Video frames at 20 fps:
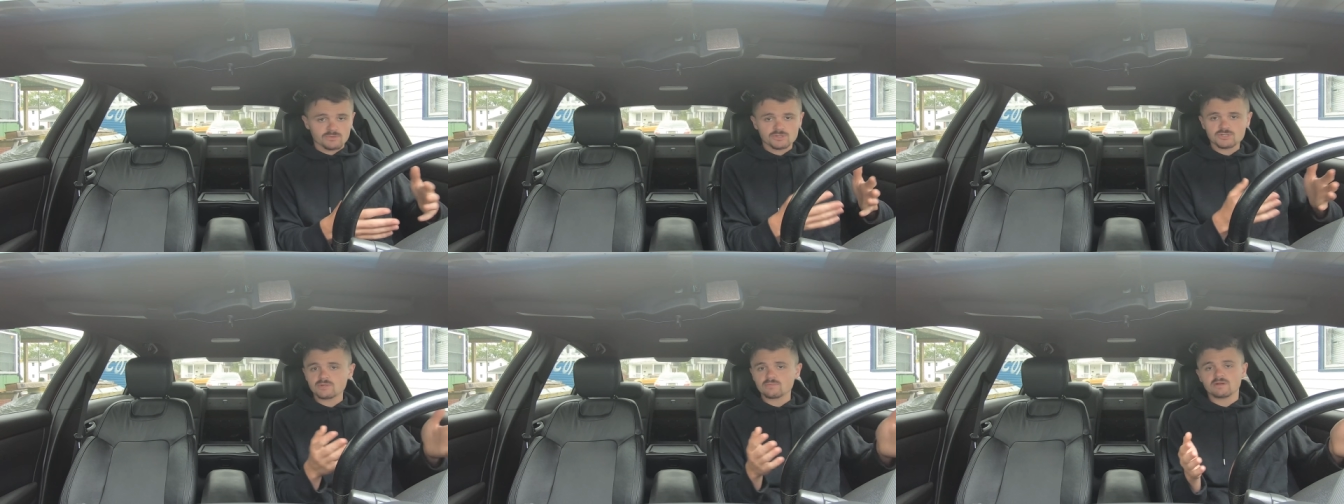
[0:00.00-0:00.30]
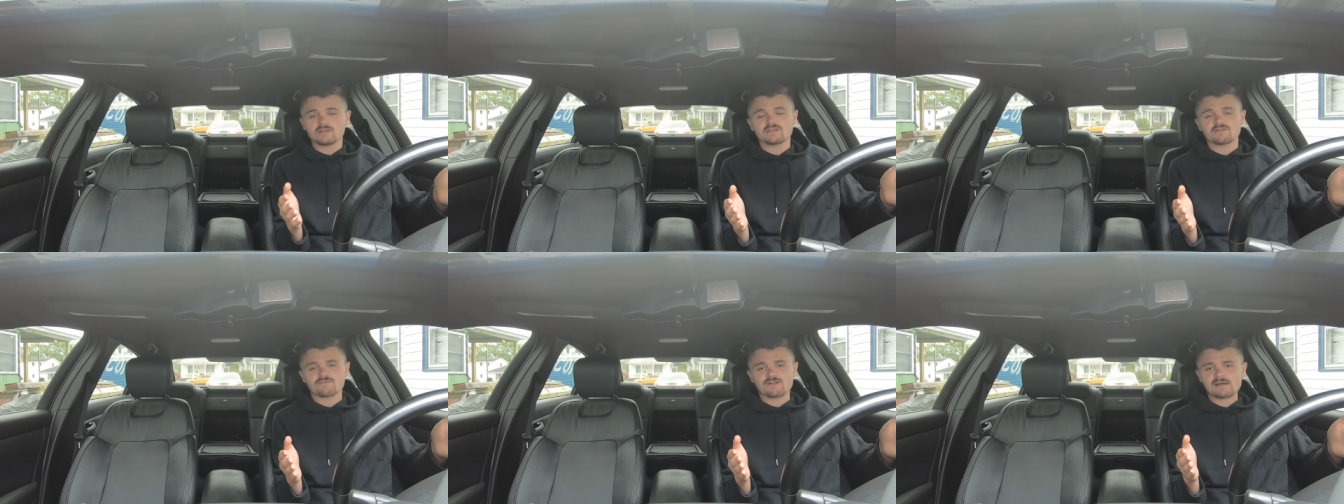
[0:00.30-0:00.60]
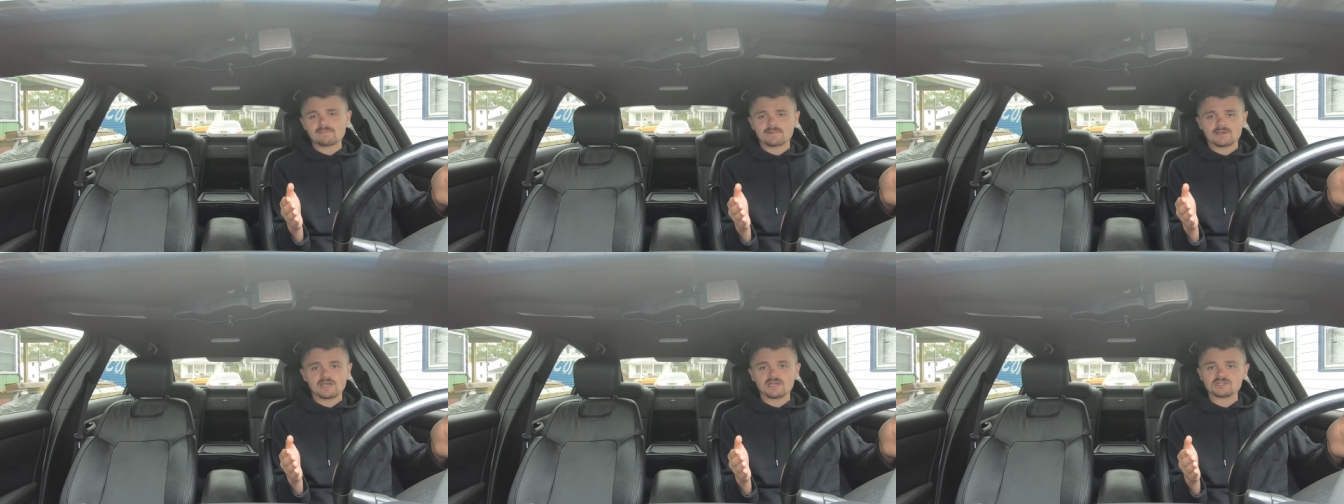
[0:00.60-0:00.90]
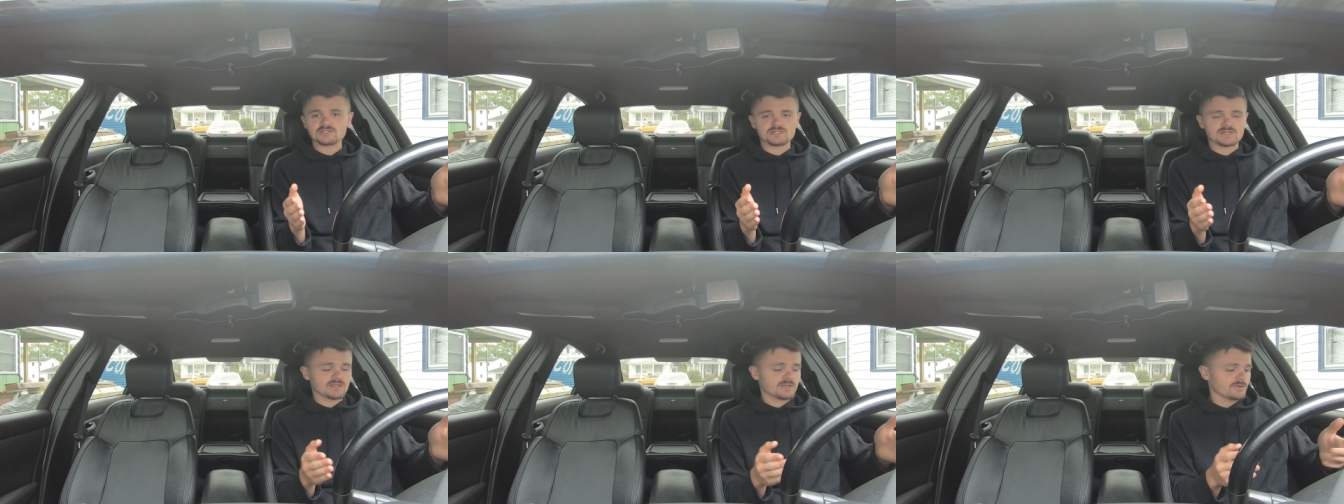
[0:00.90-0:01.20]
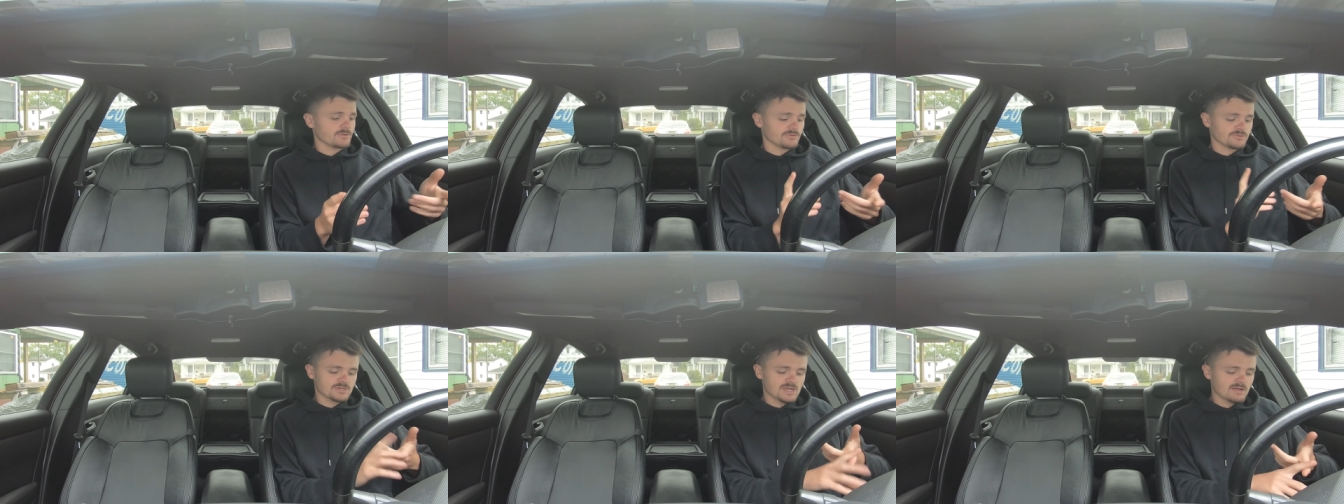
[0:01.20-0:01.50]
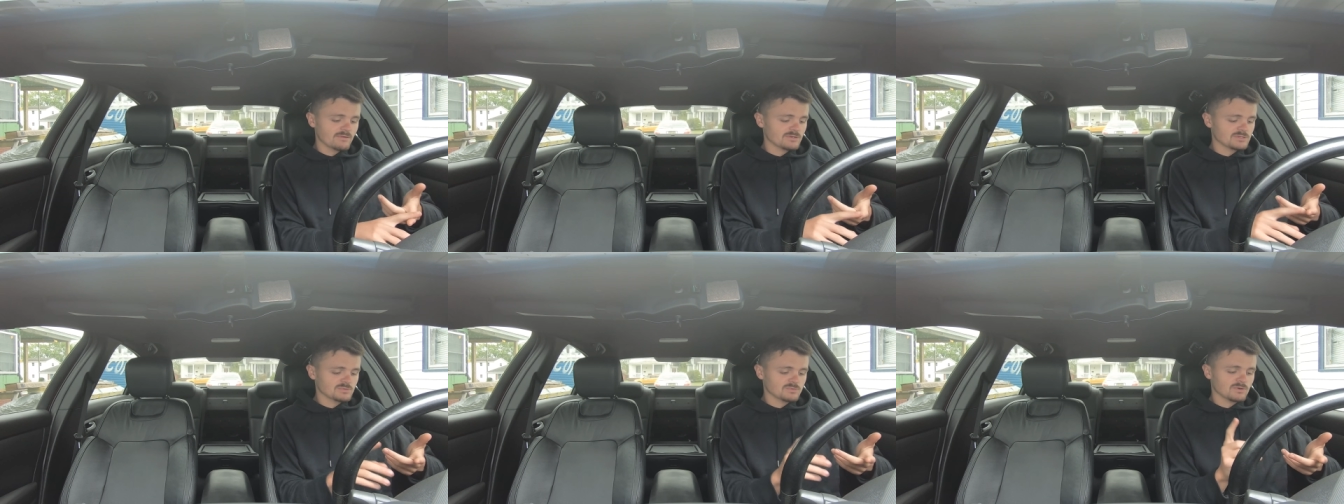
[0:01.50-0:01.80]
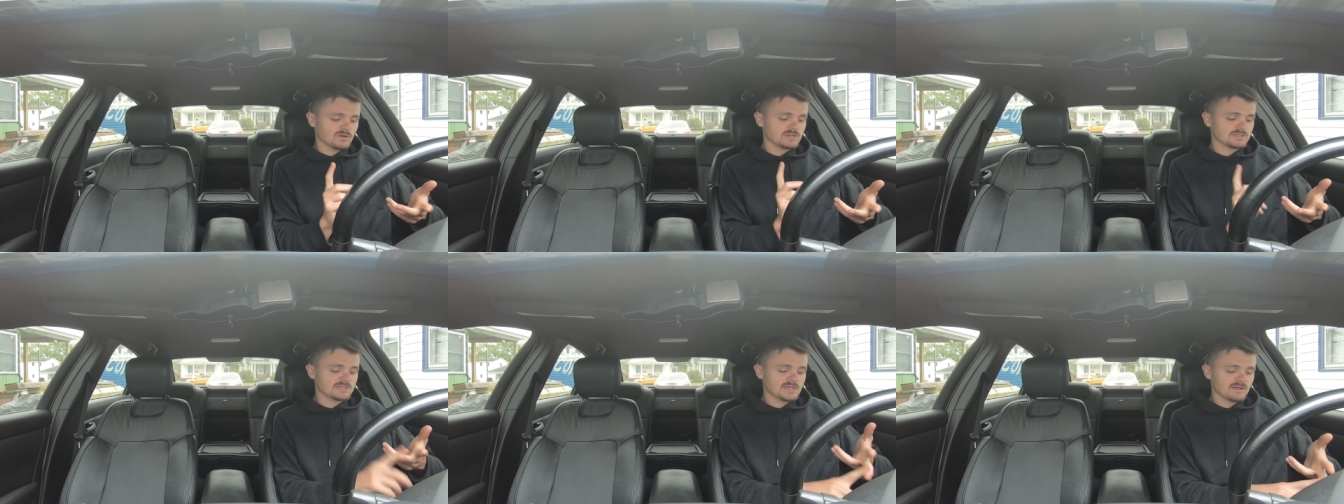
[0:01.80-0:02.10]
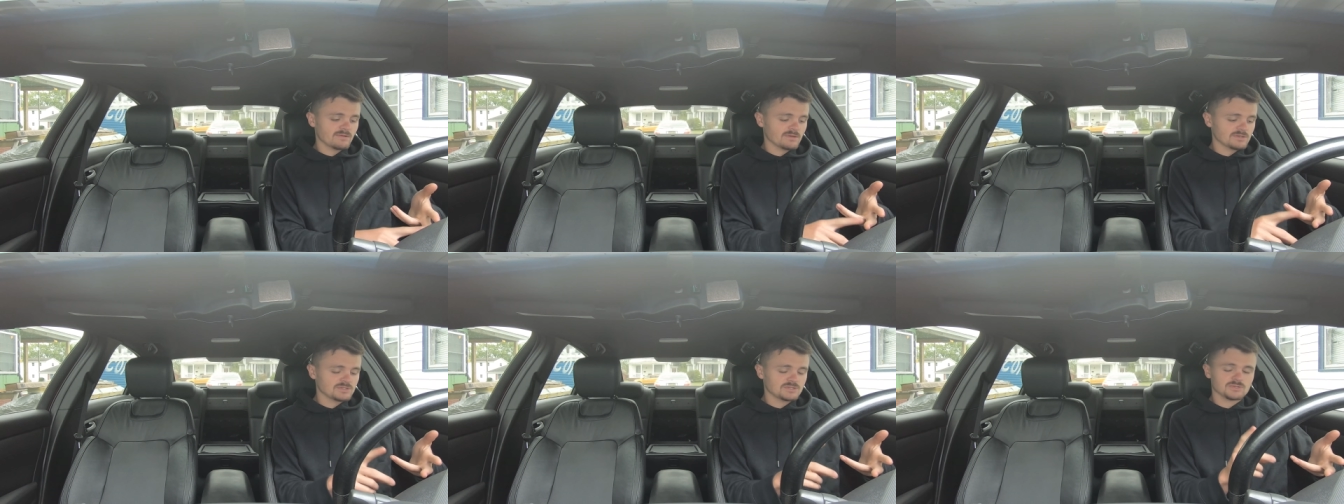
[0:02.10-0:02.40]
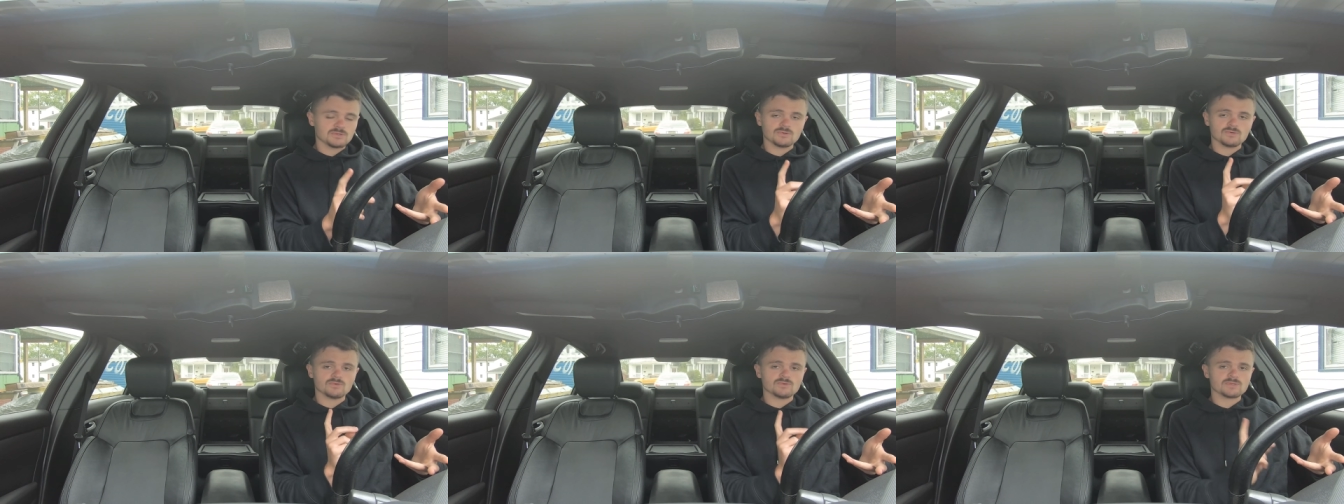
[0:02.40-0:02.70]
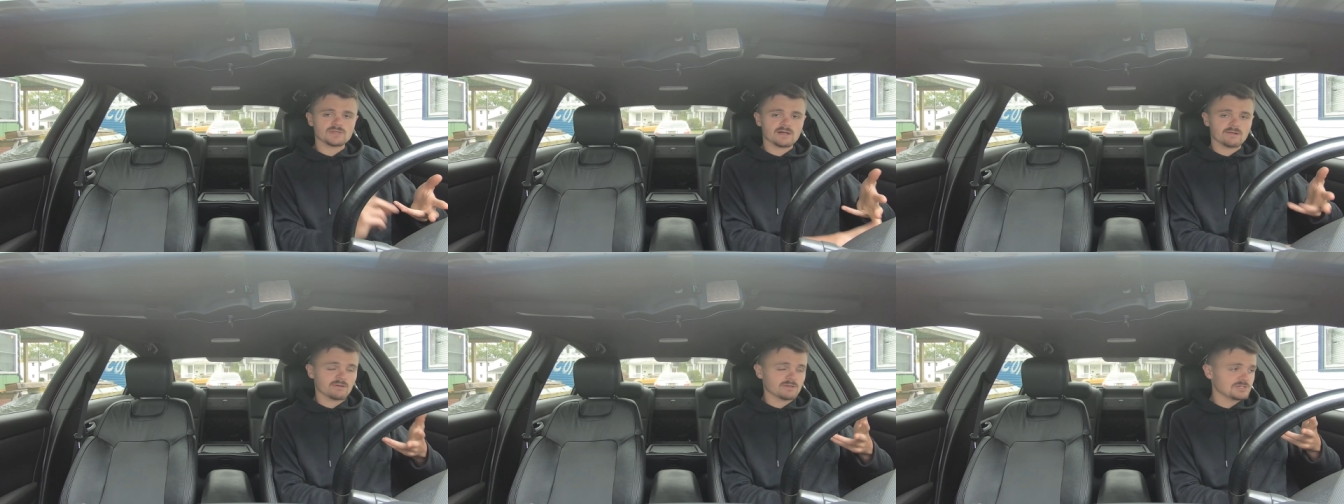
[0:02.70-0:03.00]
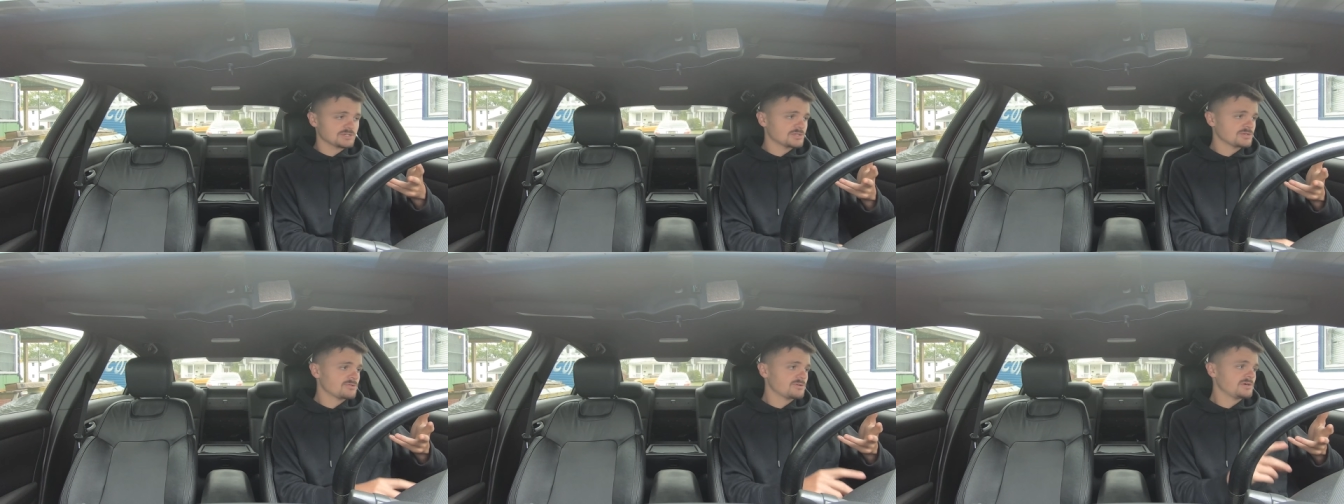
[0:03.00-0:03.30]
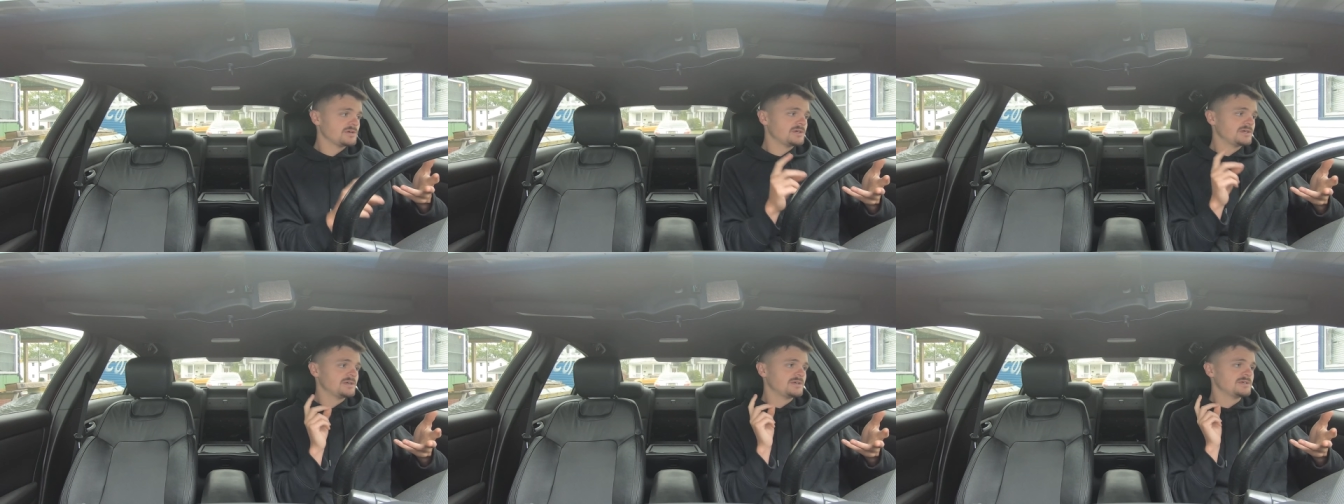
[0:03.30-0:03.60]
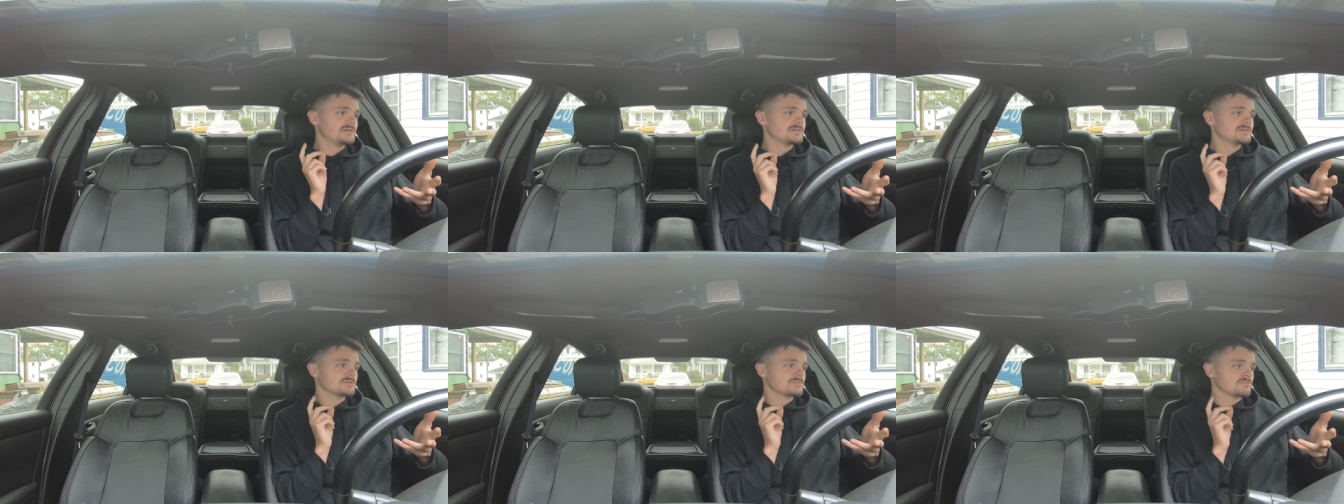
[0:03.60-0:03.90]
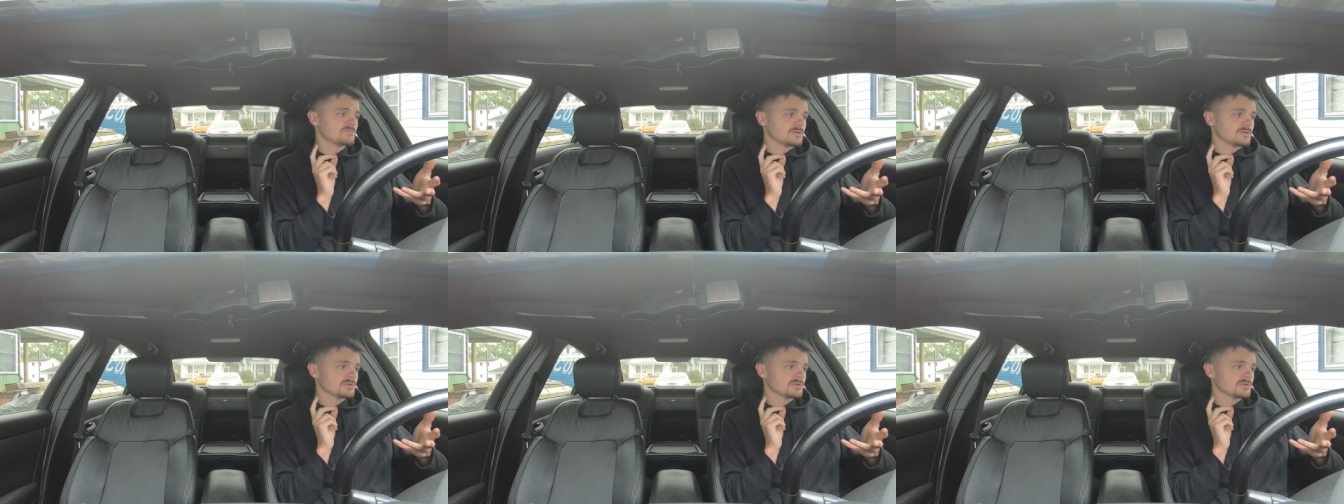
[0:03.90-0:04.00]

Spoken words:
There's so many different applications out there. There's LS1s, LS2s, LS3s,